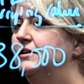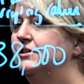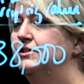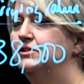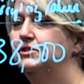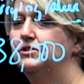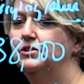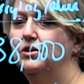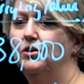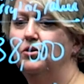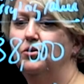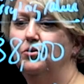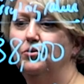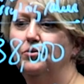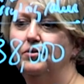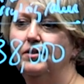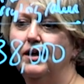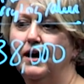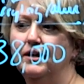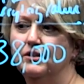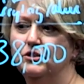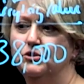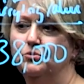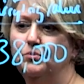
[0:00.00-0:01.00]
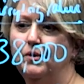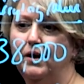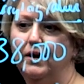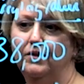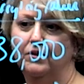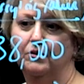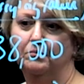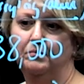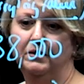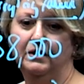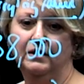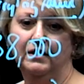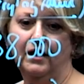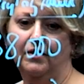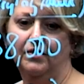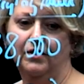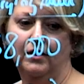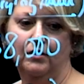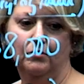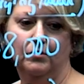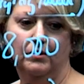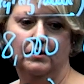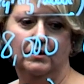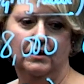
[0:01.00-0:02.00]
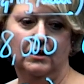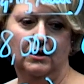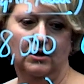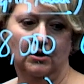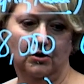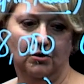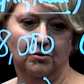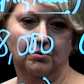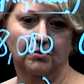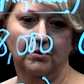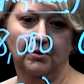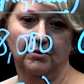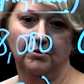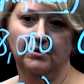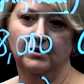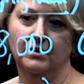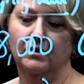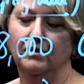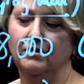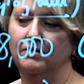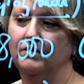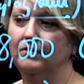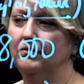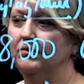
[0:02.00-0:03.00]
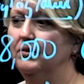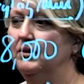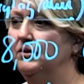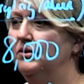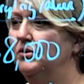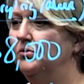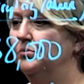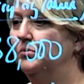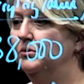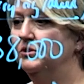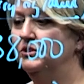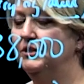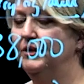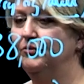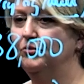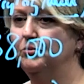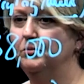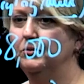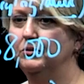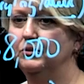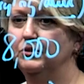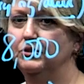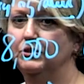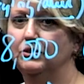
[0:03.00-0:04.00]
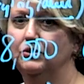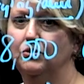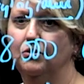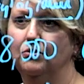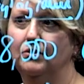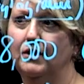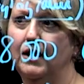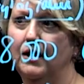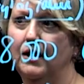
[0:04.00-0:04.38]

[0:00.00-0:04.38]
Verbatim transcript: so that's why there'd be nothing really accrued, no receivables and no